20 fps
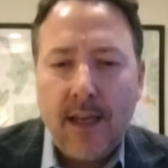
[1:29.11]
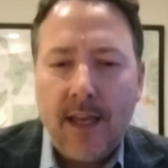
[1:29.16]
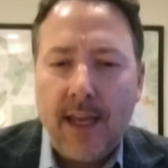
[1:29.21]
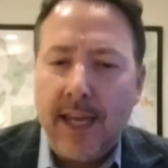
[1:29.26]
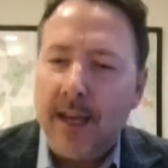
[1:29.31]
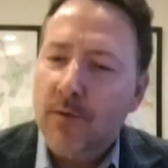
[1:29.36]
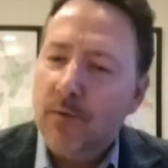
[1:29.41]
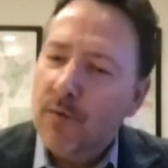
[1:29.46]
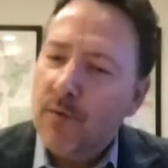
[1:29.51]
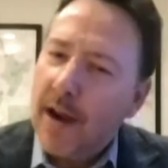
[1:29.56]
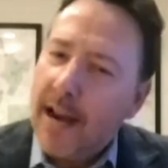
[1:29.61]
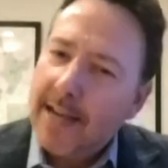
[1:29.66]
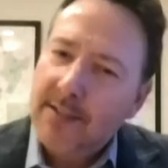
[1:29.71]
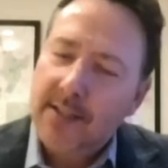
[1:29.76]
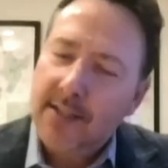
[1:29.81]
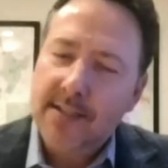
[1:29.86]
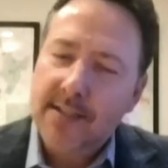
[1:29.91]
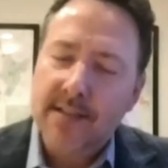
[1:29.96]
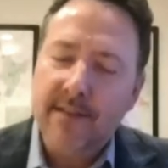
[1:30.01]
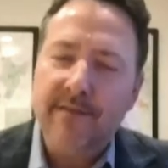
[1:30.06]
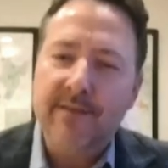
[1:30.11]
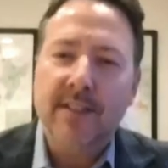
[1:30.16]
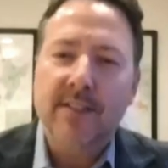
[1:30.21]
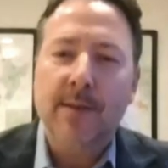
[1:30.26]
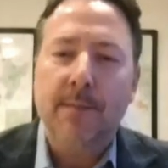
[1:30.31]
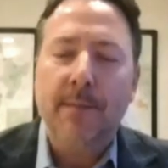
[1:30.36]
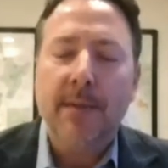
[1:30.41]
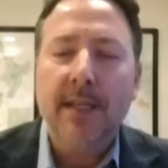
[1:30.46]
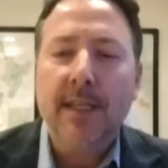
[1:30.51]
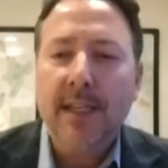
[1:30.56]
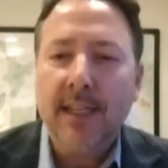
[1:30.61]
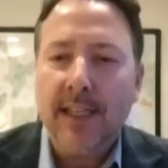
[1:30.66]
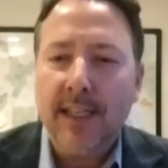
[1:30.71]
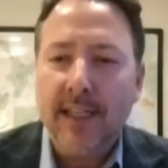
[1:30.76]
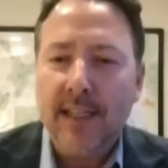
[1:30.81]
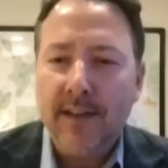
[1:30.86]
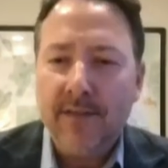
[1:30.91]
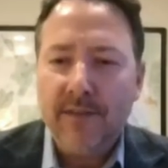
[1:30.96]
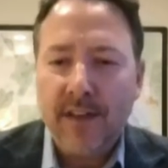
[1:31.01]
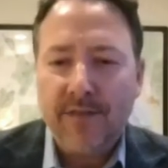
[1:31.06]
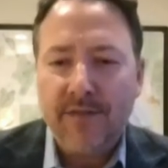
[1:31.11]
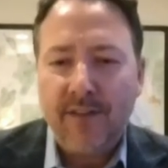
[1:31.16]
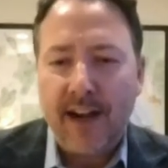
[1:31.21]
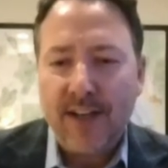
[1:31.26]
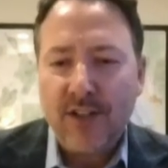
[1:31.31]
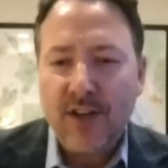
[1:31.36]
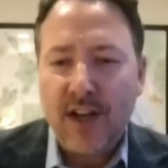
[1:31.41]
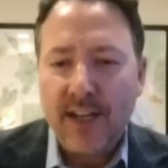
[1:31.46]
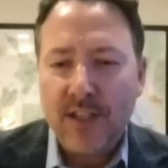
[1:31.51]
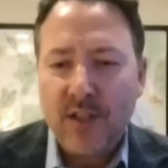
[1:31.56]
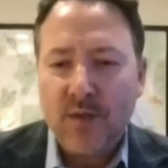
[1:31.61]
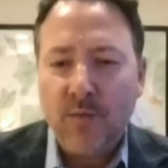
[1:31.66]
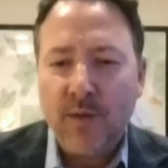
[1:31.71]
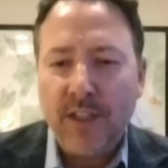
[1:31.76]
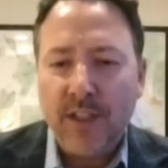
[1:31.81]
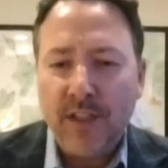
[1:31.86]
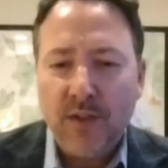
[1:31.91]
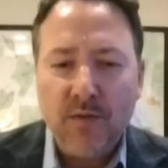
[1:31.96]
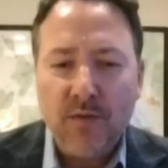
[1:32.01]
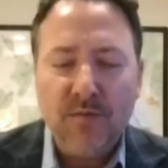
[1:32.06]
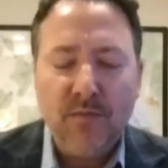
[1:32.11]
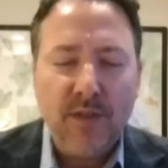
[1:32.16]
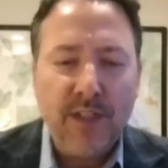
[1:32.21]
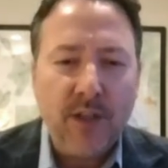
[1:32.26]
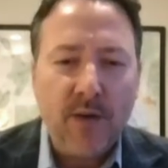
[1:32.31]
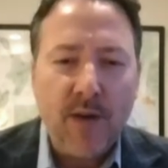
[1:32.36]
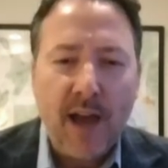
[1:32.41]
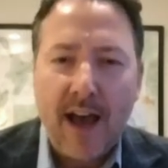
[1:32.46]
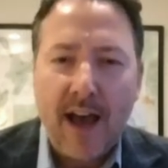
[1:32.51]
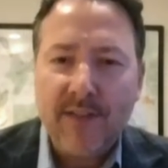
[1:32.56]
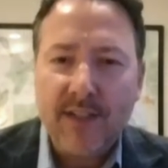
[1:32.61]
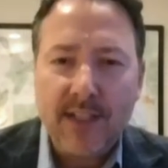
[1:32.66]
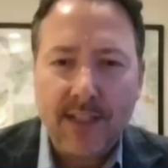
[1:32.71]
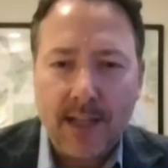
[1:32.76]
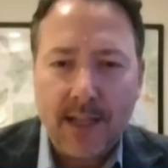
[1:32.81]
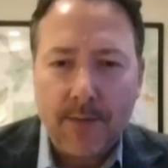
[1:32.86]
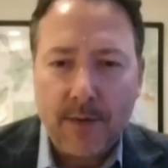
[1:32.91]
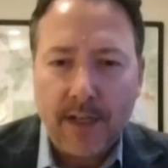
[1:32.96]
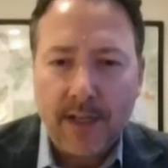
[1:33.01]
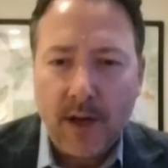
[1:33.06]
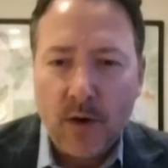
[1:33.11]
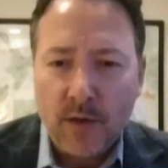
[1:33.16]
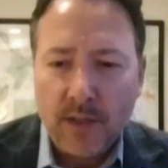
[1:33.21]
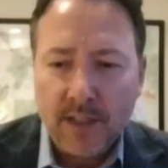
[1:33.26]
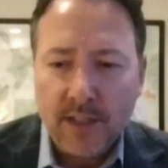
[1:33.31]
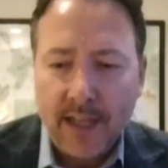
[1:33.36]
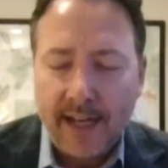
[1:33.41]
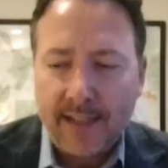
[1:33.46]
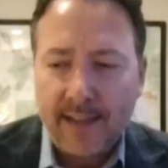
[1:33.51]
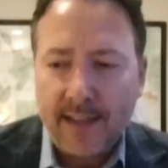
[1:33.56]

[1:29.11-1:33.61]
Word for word: it raises the visibility of the franchise when you when you have a celebrity owner like